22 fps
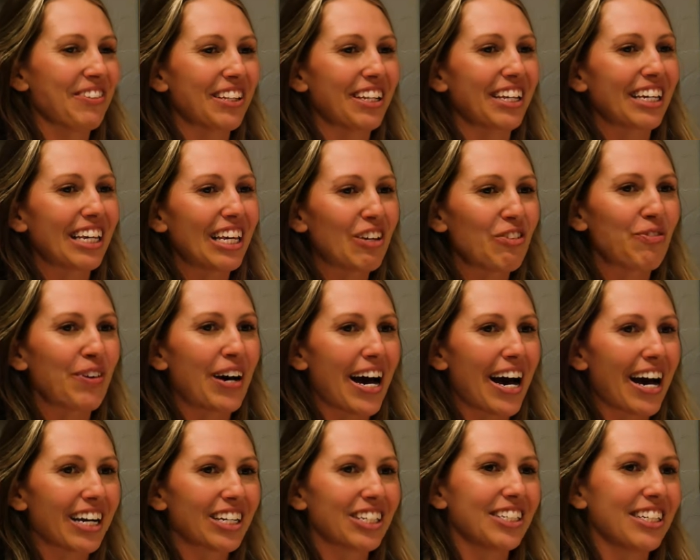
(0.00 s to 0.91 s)
Looking
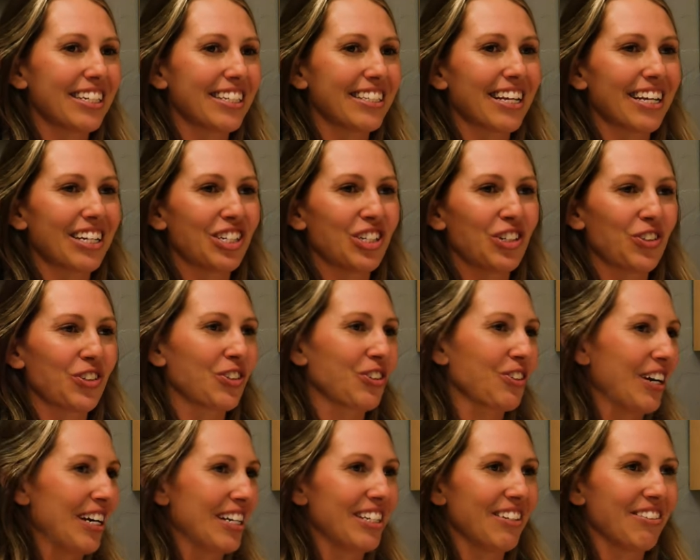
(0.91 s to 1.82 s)
back, she says she was
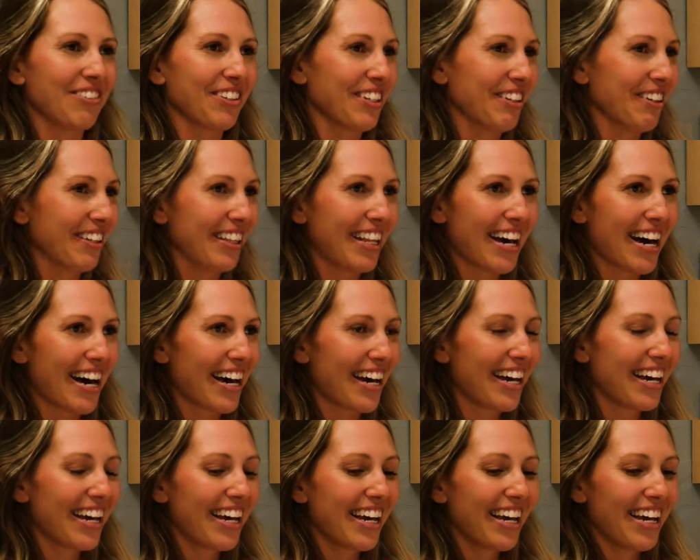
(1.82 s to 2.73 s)
crazy for doing that.